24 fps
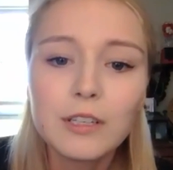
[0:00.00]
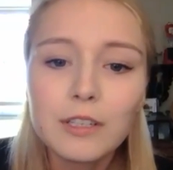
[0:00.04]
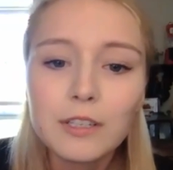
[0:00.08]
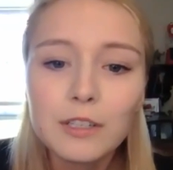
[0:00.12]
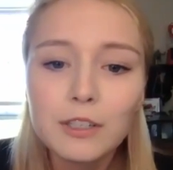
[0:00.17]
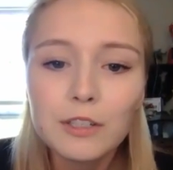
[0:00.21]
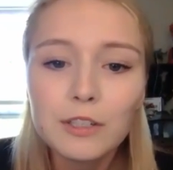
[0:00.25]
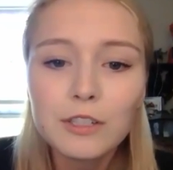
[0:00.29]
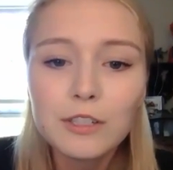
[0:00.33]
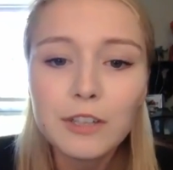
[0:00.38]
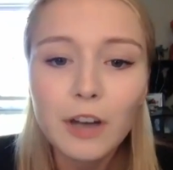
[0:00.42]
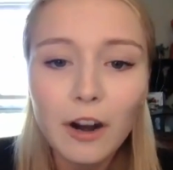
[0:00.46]

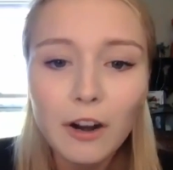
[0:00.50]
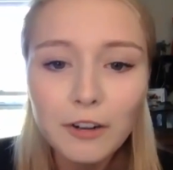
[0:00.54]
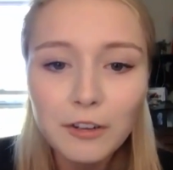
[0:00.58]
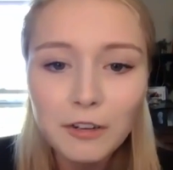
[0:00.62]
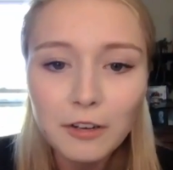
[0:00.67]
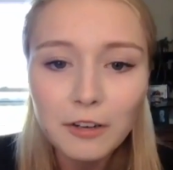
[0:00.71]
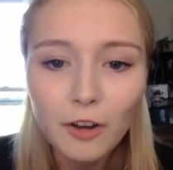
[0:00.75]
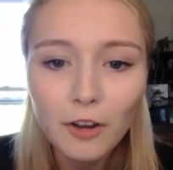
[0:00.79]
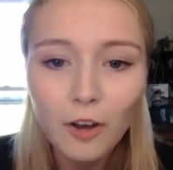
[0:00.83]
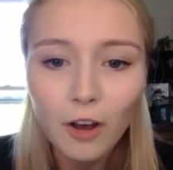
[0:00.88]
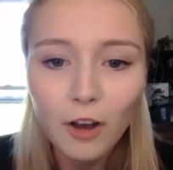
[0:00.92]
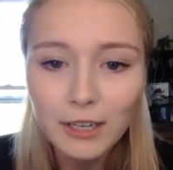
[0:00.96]
"Start
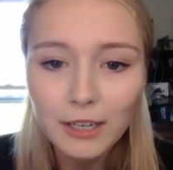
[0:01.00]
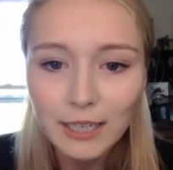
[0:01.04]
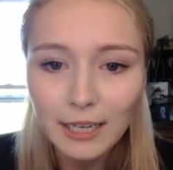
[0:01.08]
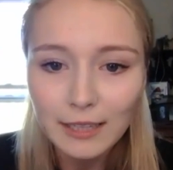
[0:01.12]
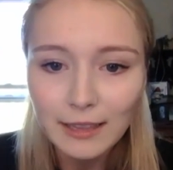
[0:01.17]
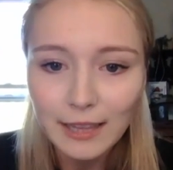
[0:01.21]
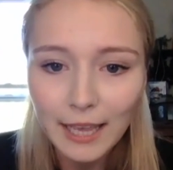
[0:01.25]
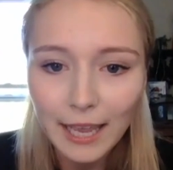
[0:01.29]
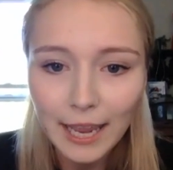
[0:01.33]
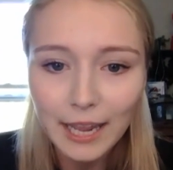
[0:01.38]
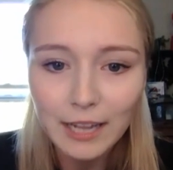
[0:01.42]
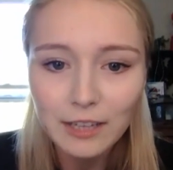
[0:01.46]
not at
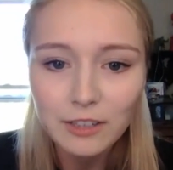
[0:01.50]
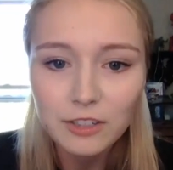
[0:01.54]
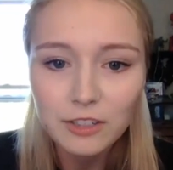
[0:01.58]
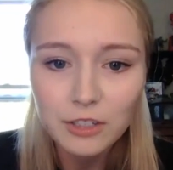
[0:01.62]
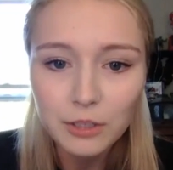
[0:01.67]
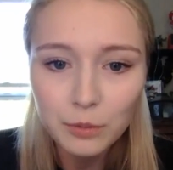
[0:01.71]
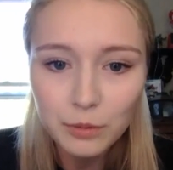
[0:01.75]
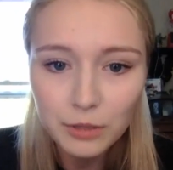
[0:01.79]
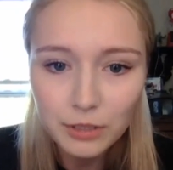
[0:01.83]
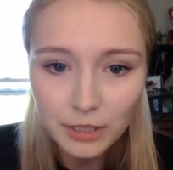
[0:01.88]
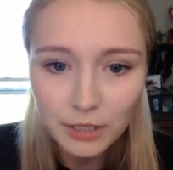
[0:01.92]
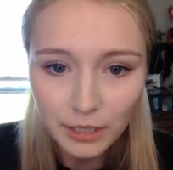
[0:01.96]
the hands
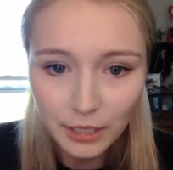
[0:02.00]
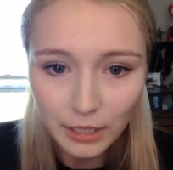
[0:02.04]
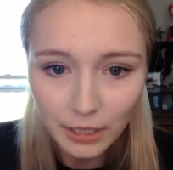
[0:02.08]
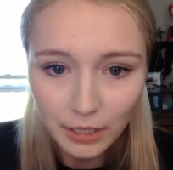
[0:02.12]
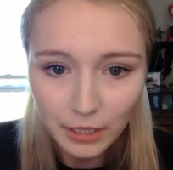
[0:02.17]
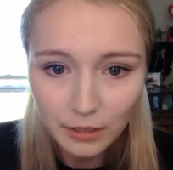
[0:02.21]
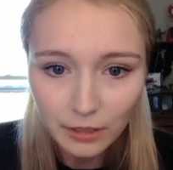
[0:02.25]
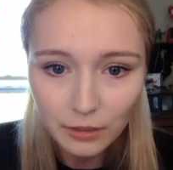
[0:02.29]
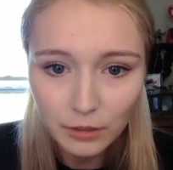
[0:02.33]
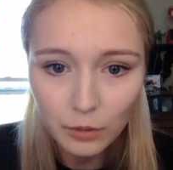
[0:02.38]
you see,